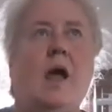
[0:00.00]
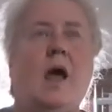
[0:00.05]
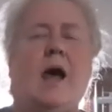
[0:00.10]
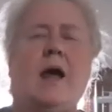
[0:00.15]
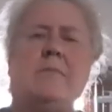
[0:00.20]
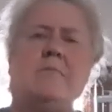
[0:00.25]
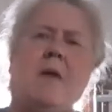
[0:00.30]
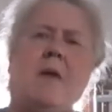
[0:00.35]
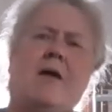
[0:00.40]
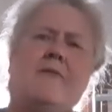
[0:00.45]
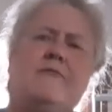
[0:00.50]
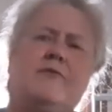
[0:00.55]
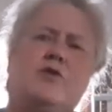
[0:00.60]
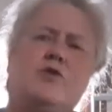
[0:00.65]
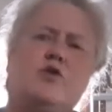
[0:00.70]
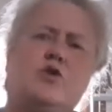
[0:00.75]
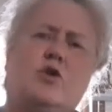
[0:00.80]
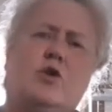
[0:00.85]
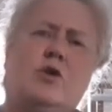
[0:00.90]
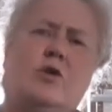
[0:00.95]
I'm not for
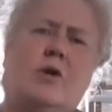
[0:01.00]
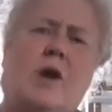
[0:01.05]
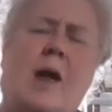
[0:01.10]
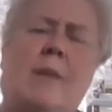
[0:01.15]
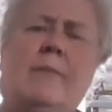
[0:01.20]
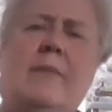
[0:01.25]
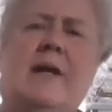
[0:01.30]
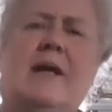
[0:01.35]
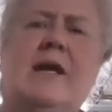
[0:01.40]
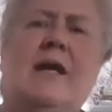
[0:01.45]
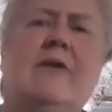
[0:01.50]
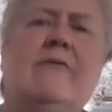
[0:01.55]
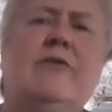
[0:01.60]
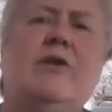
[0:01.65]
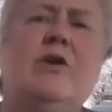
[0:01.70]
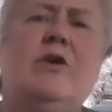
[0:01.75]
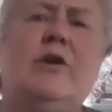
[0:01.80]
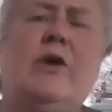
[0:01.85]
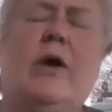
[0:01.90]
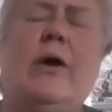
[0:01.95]
sure how many of
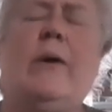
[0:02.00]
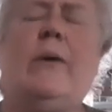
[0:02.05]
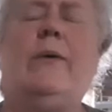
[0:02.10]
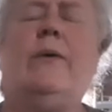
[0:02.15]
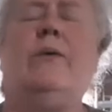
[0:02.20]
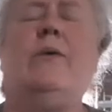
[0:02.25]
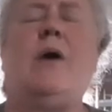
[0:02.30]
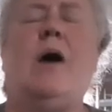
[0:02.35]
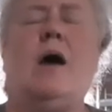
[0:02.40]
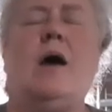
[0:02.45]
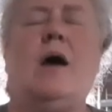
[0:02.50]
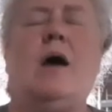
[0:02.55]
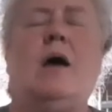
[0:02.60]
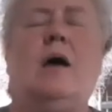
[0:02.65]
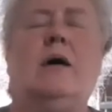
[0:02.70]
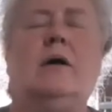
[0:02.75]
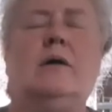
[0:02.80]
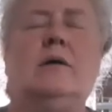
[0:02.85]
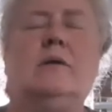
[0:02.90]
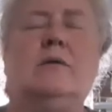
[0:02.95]
you know,
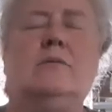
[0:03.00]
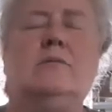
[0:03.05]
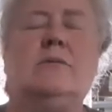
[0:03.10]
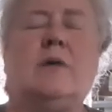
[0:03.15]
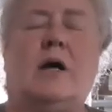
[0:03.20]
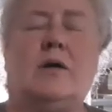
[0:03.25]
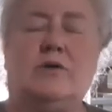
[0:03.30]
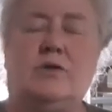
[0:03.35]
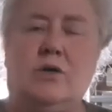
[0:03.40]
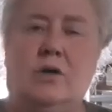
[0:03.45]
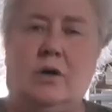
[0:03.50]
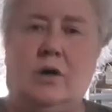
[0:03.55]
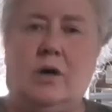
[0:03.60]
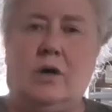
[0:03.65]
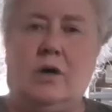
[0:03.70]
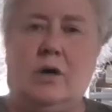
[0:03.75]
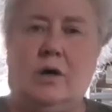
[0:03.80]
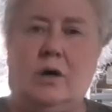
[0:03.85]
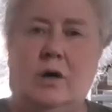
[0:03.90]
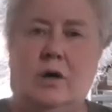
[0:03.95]
uh, not too
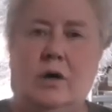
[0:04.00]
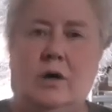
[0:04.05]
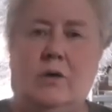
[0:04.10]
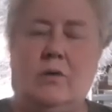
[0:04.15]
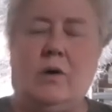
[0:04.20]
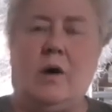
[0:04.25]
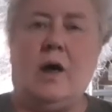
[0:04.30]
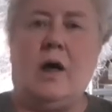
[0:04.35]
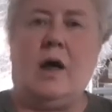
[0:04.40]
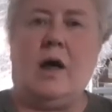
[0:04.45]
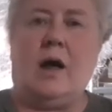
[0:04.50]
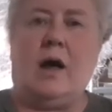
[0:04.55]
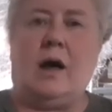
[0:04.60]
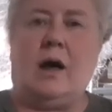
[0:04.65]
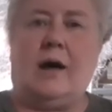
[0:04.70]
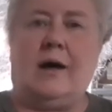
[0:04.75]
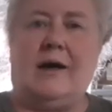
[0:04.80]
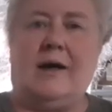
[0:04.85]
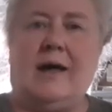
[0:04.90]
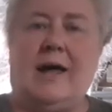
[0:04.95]
long ago,
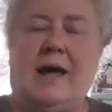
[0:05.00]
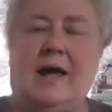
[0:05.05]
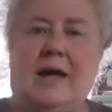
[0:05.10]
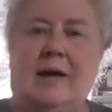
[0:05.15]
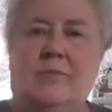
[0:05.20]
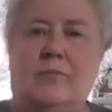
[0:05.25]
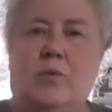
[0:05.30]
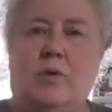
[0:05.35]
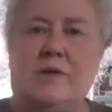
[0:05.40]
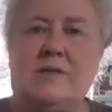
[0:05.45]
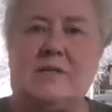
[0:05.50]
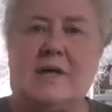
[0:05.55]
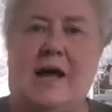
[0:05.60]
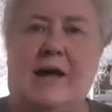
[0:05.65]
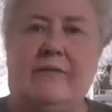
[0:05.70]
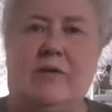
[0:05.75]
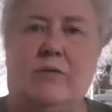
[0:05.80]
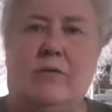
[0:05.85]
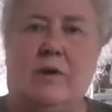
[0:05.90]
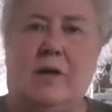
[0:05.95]
I had poison
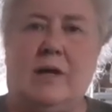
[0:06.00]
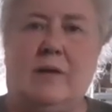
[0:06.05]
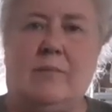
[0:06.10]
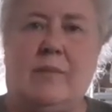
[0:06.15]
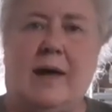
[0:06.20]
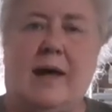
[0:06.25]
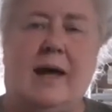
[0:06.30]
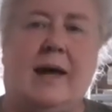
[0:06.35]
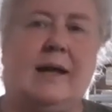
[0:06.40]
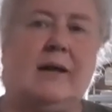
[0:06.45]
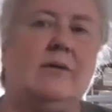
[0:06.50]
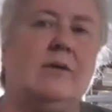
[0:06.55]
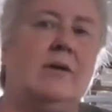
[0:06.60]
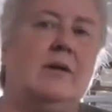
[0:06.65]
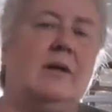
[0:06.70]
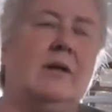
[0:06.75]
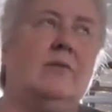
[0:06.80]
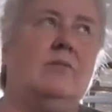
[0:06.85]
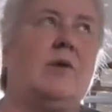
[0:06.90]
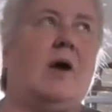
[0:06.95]
ivy really bad. It,
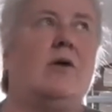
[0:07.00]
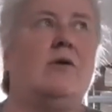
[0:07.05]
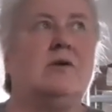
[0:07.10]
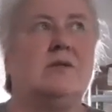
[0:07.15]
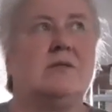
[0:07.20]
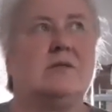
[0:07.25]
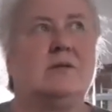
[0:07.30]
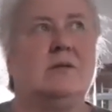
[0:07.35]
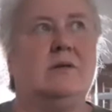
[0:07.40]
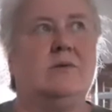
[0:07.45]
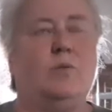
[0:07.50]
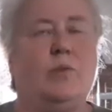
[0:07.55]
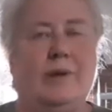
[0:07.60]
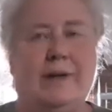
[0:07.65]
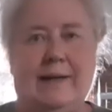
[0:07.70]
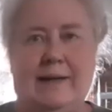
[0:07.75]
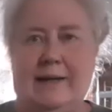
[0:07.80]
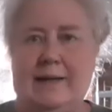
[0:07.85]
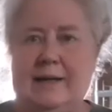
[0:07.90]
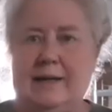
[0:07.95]
it, I was
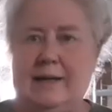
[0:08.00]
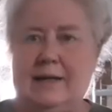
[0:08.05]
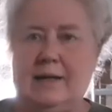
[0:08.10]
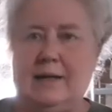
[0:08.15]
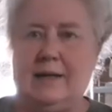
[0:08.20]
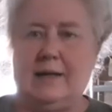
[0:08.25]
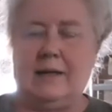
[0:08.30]
weed eating,